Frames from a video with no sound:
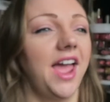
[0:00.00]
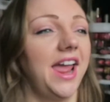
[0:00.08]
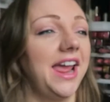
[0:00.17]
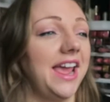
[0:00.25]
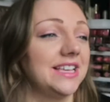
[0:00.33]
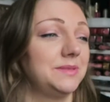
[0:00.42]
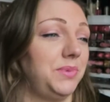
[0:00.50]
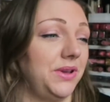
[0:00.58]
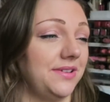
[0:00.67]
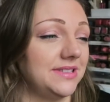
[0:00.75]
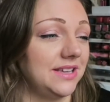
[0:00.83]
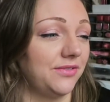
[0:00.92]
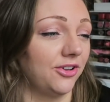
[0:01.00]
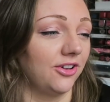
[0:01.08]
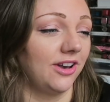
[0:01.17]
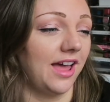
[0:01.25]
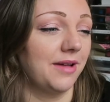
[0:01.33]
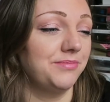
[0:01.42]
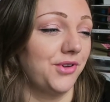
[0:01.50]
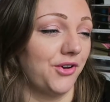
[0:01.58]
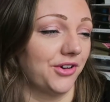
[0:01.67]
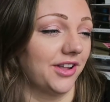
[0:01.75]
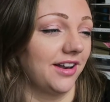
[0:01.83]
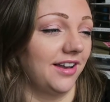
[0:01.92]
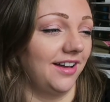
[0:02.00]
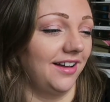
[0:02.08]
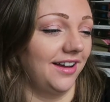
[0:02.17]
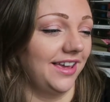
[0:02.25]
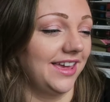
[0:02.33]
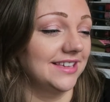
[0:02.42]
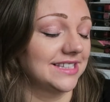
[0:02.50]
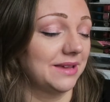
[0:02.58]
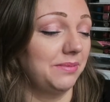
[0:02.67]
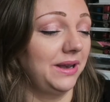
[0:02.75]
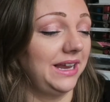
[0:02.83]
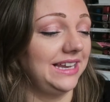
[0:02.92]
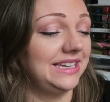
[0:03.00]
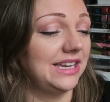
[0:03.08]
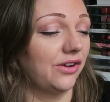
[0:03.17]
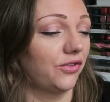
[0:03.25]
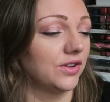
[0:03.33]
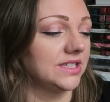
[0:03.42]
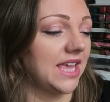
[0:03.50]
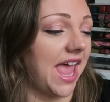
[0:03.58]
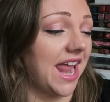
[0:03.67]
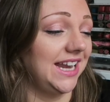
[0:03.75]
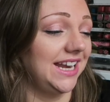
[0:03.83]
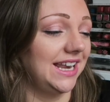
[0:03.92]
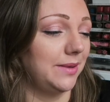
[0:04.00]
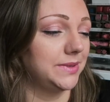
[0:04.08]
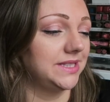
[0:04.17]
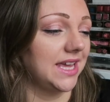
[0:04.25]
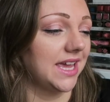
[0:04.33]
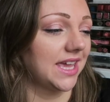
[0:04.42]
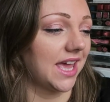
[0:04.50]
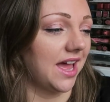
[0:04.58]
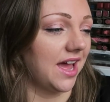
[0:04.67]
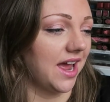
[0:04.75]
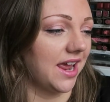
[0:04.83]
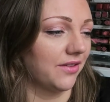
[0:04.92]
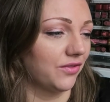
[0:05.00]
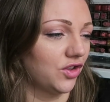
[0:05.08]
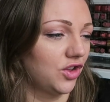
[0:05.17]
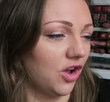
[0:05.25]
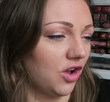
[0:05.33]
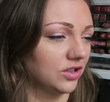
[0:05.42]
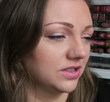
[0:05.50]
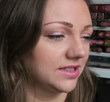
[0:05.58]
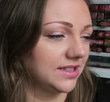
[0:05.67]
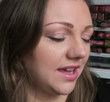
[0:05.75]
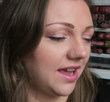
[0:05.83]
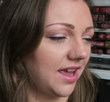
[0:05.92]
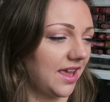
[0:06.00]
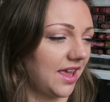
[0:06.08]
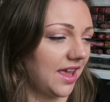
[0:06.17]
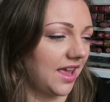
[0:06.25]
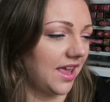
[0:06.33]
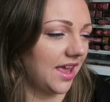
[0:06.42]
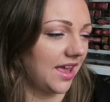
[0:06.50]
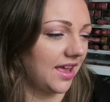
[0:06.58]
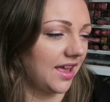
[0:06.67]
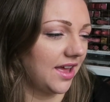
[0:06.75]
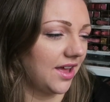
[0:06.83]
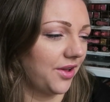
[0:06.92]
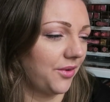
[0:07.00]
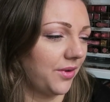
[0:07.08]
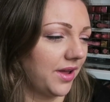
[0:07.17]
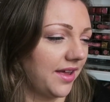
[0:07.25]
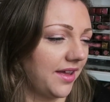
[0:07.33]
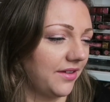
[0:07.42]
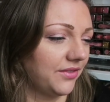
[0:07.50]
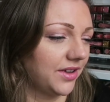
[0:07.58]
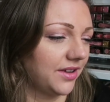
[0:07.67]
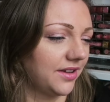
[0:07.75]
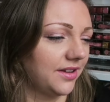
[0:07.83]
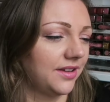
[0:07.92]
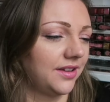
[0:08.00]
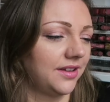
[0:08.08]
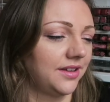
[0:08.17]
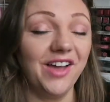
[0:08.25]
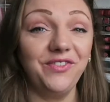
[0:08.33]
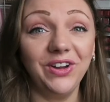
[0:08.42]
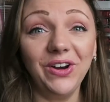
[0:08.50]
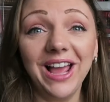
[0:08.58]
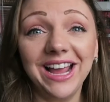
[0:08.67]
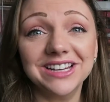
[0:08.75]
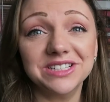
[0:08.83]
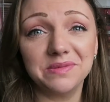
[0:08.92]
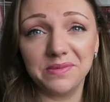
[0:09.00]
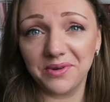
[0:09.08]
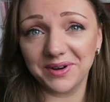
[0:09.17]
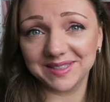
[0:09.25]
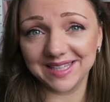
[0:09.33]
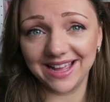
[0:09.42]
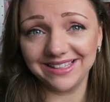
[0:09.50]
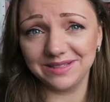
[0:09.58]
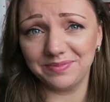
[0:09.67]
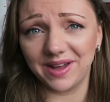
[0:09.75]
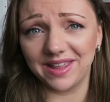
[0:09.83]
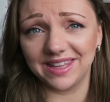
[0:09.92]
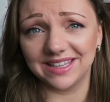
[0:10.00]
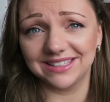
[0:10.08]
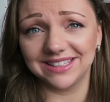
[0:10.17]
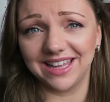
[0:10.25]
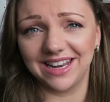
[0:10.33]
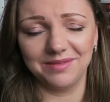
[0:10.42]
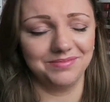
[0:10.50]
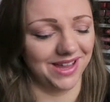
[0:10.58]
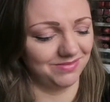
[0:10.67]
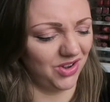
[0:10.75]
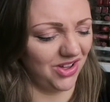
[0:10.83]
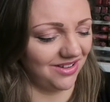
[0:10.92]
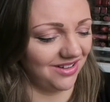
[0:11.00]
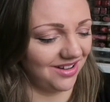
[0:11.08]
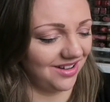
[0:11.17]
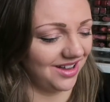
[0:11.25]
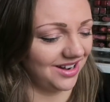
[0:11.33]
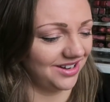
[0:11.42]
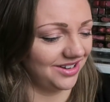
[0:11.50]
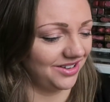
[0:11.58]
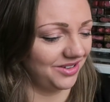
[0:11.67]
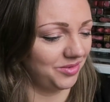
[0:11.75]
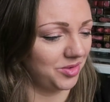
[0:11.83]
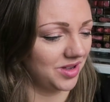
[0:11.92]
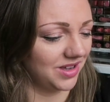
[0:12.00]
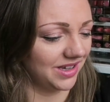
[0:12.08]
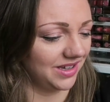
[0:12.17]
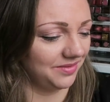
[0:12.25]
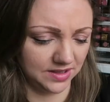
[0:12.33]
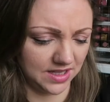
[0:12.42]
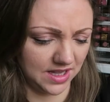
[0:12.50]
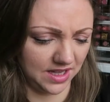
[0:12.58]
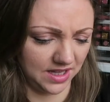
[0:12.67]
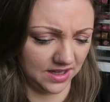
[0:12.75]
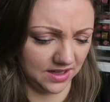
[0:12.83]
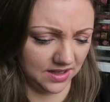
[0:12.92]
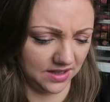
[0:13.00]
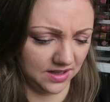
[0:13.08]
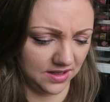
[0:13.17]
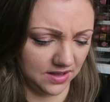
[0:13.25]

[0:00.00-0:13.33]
It is beautiful, I'm not gonna lie. It's completely different to any lipstick I have got. However, I feel like I should be more excited by this, and I'm, I'm not, and I don't know why. Is that hair?